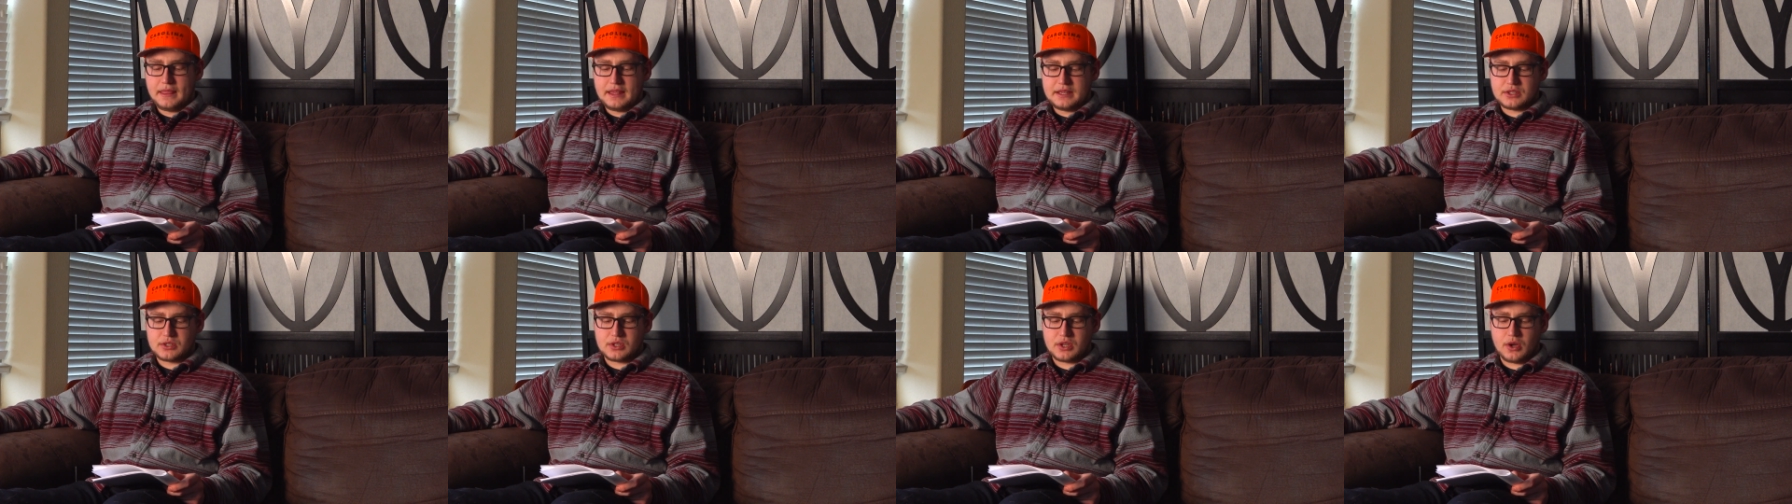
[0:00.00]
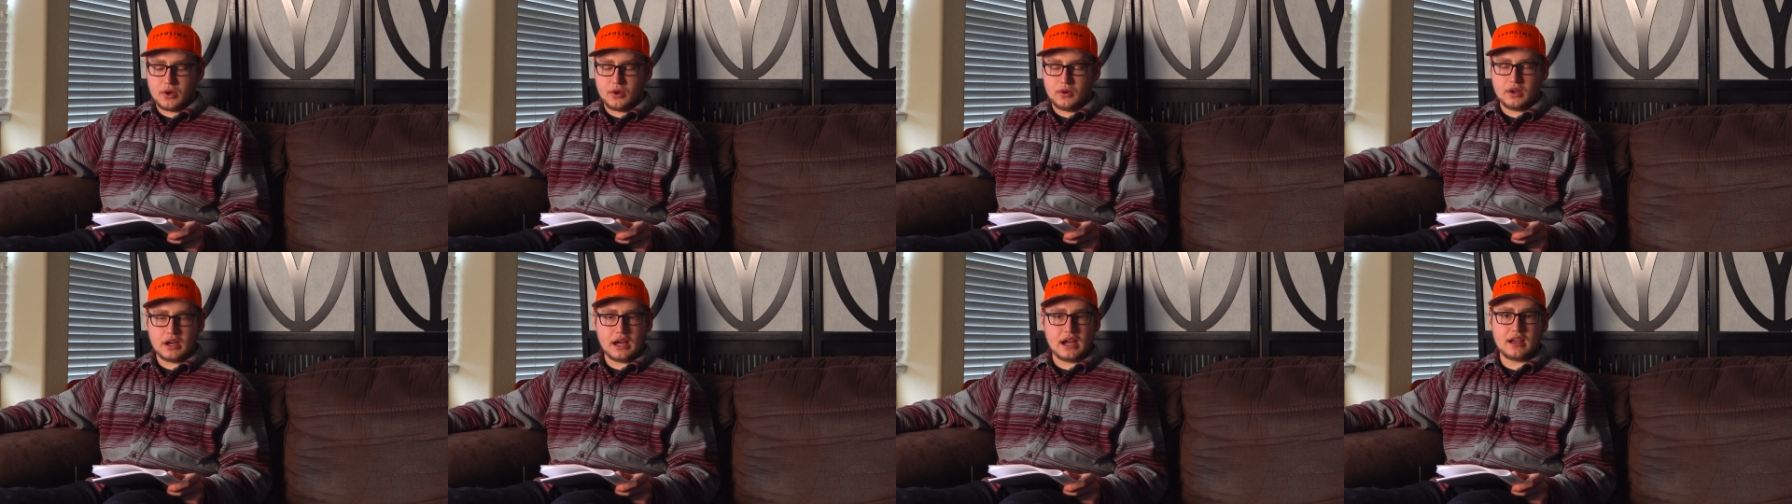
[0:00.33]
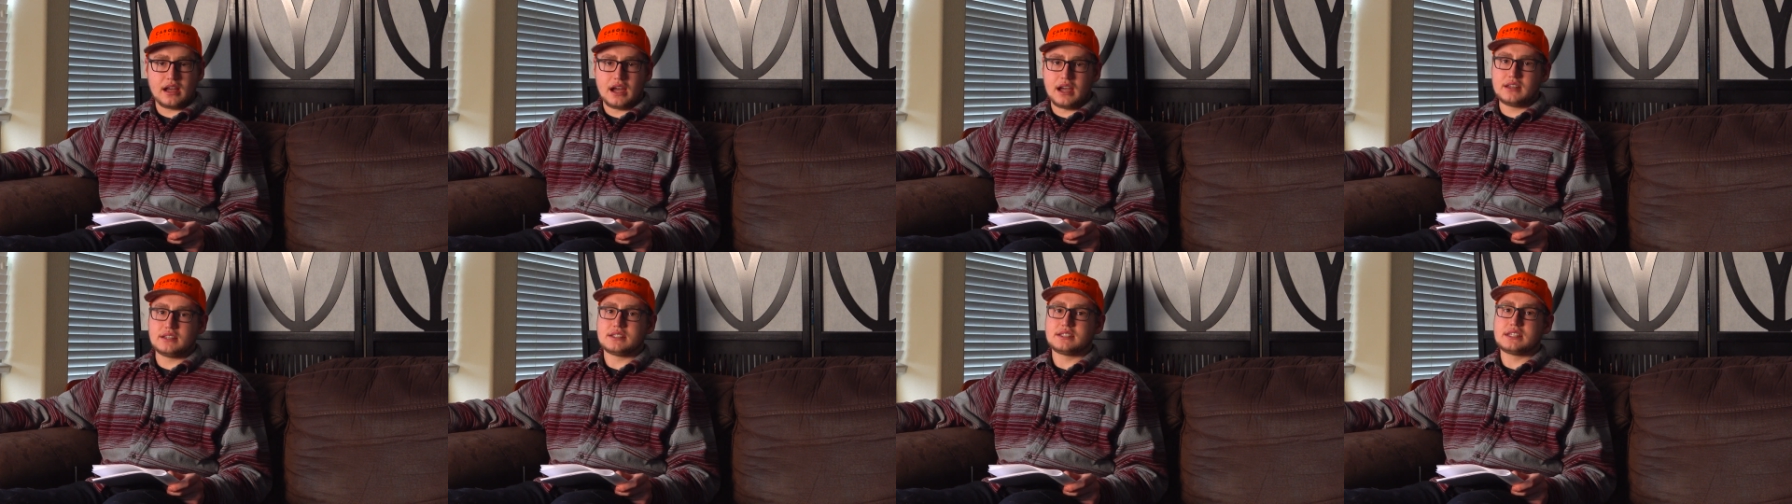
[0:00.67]
So
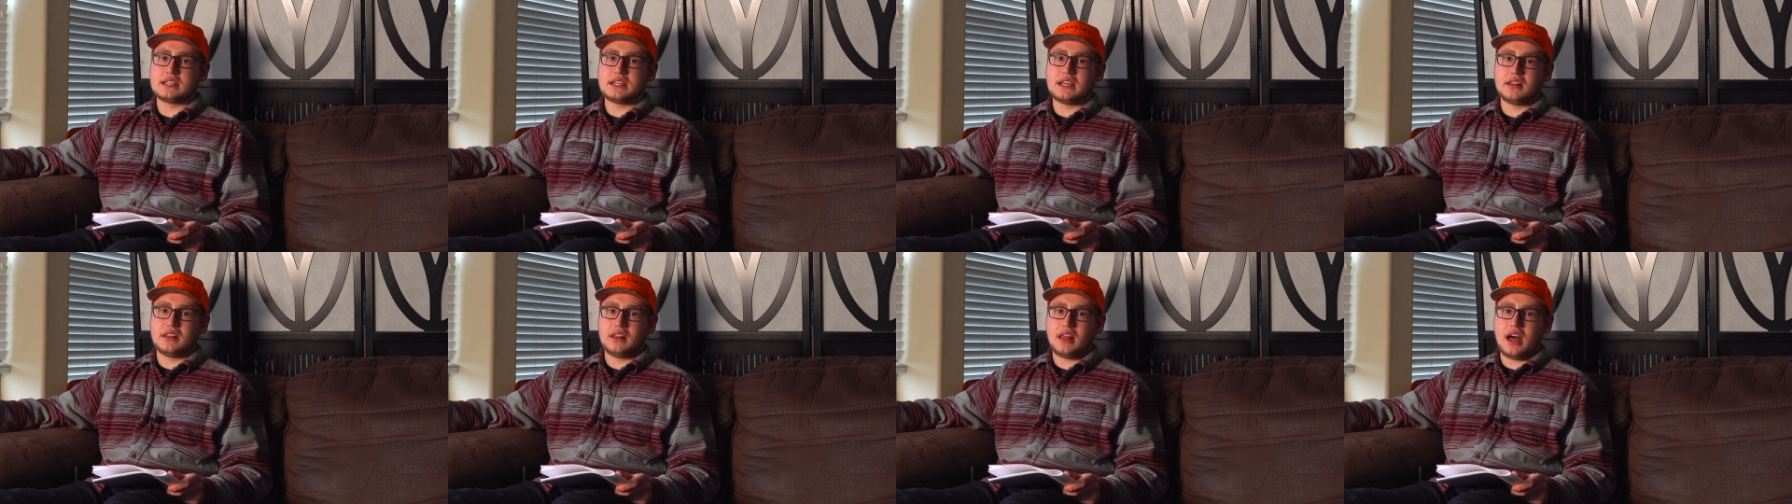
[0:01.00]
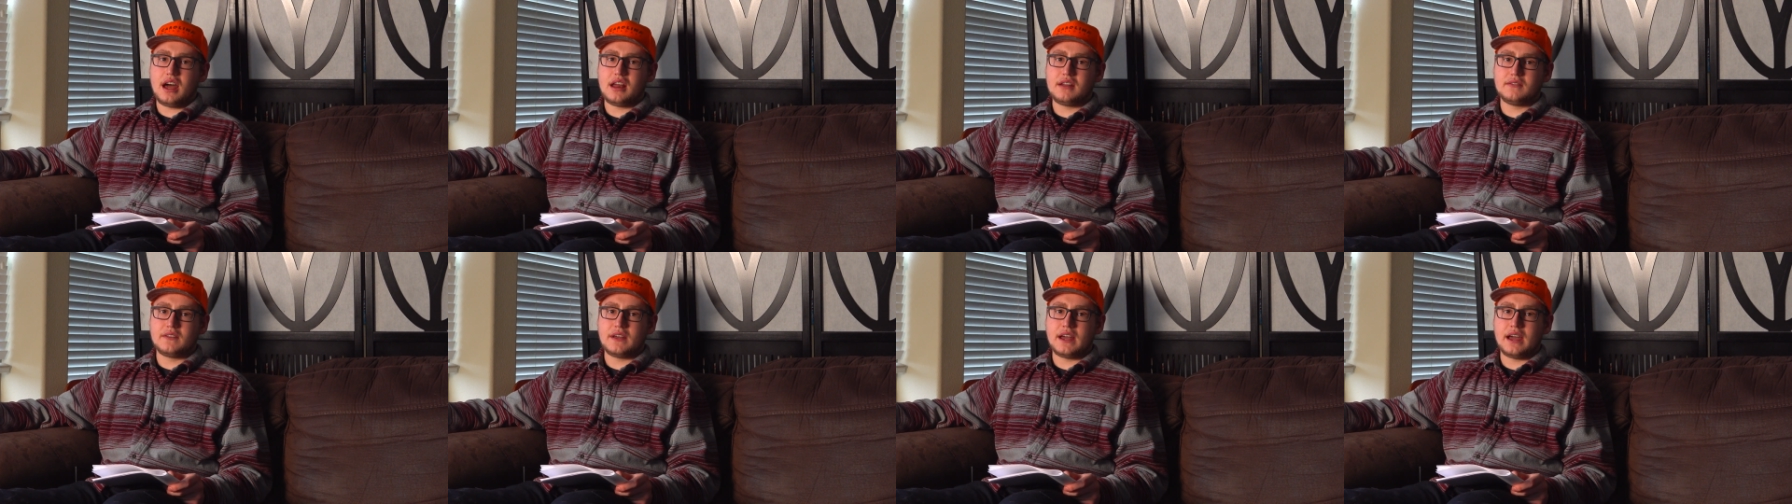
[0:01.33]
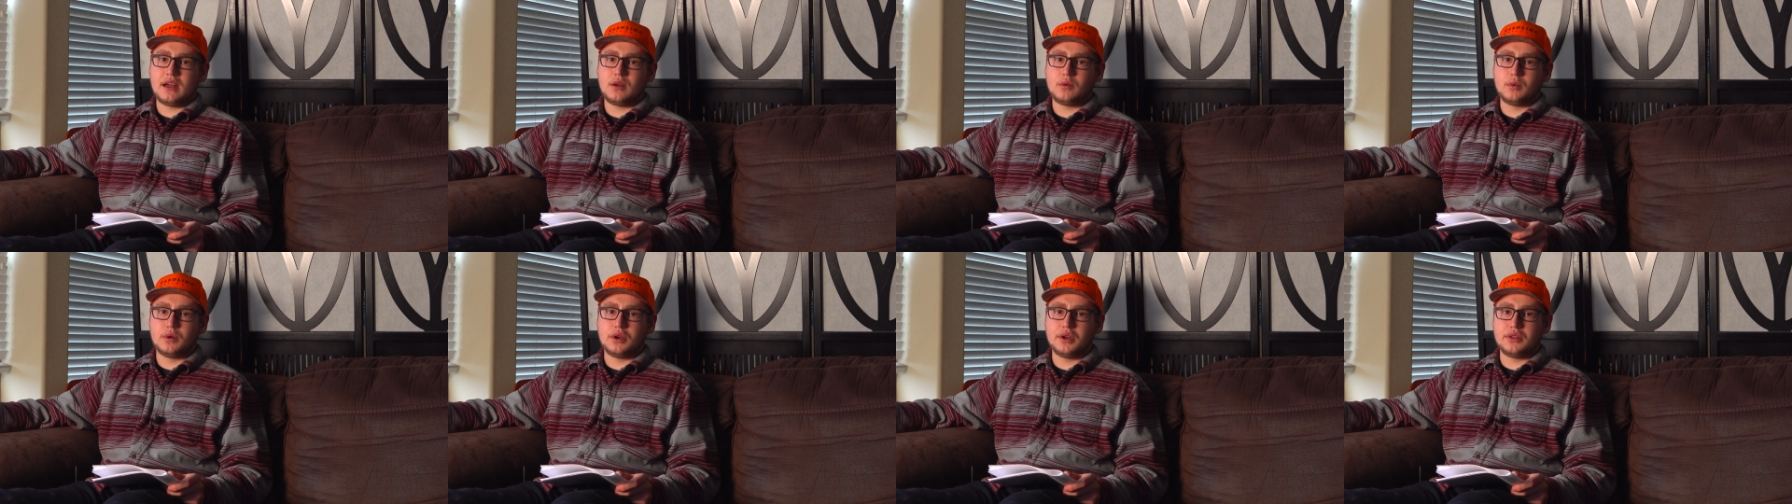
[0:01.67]
I see a lot of
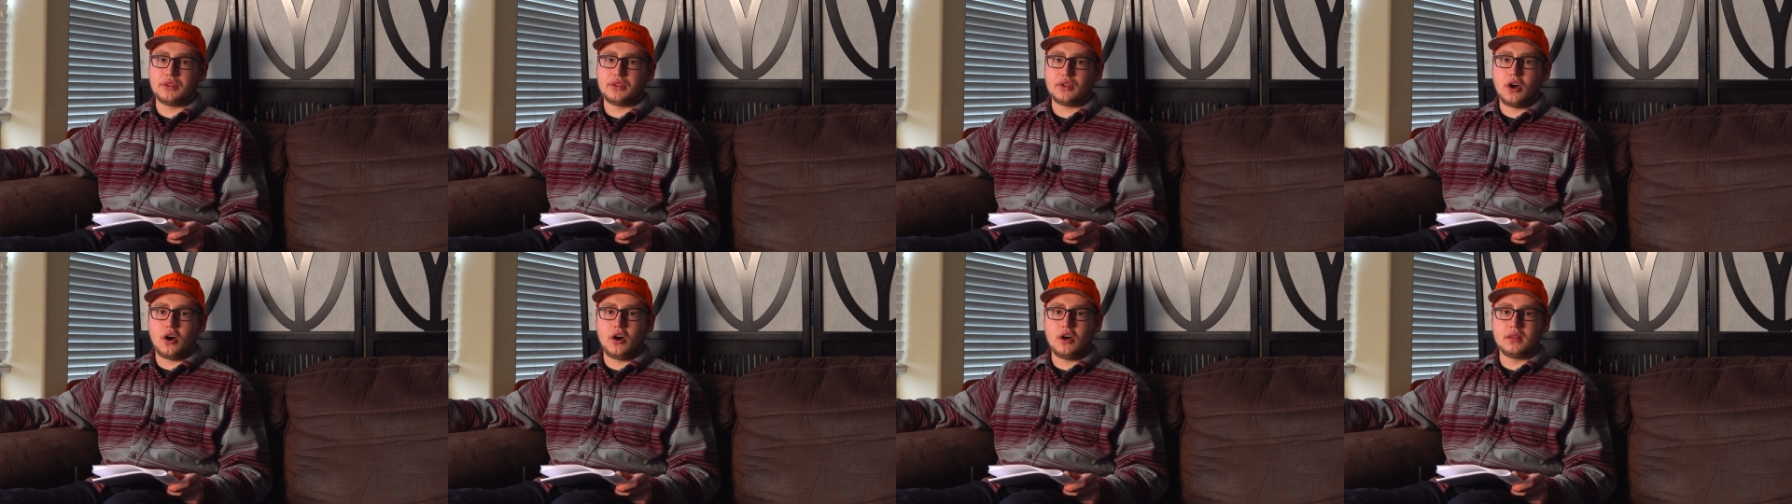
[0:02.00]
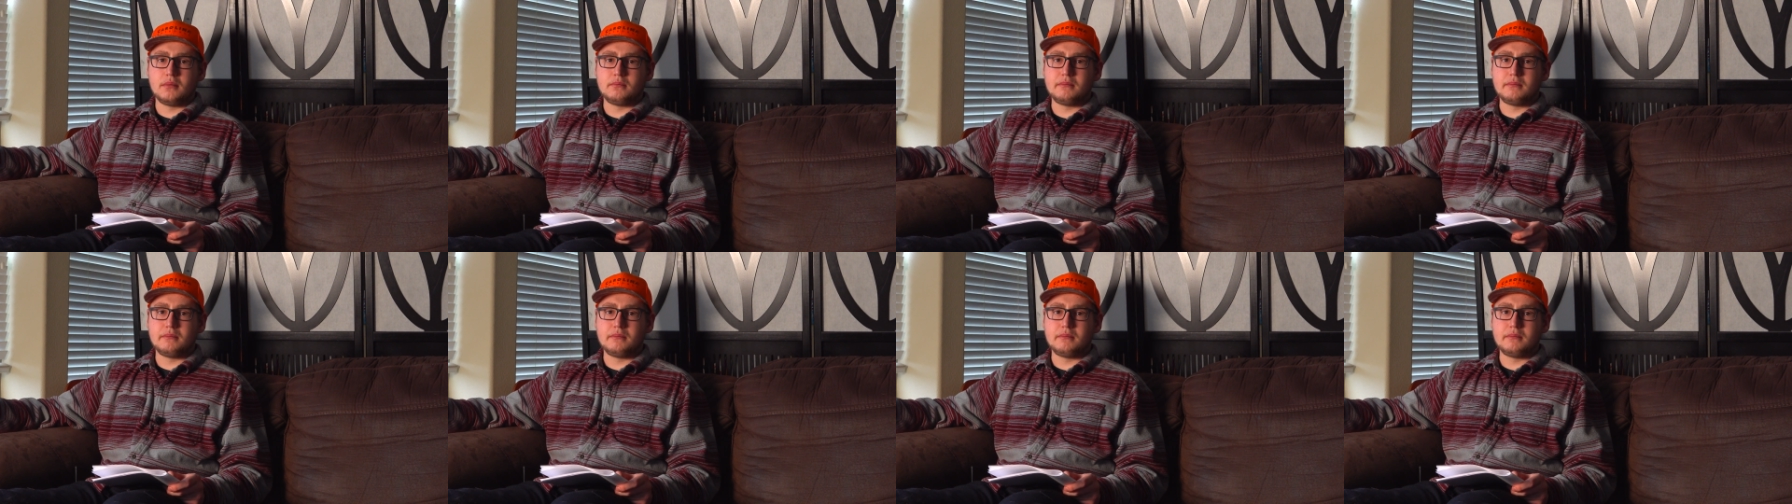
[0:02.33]
that with all